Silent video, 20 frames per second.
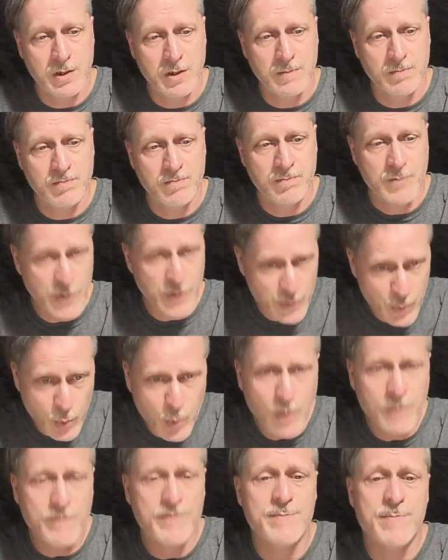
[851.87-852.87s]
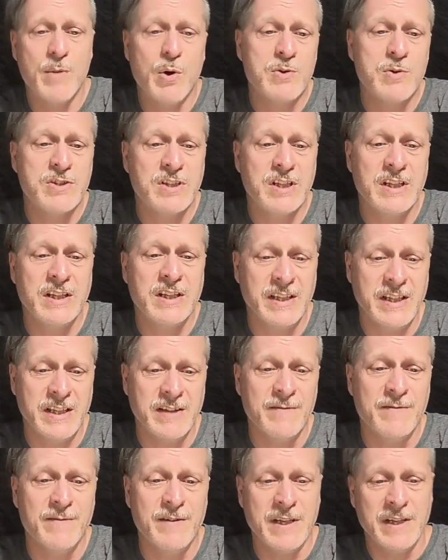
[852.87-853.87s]
The dwarves mostly
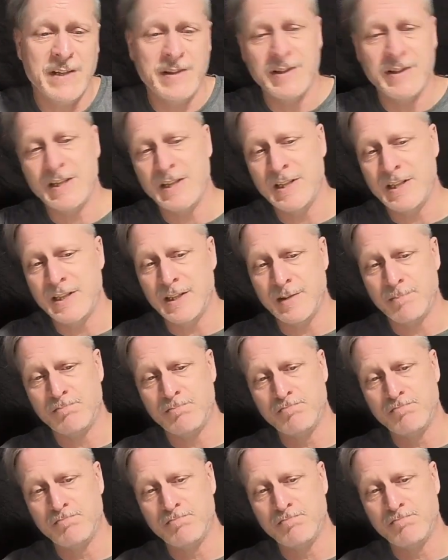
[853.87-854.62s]
live in the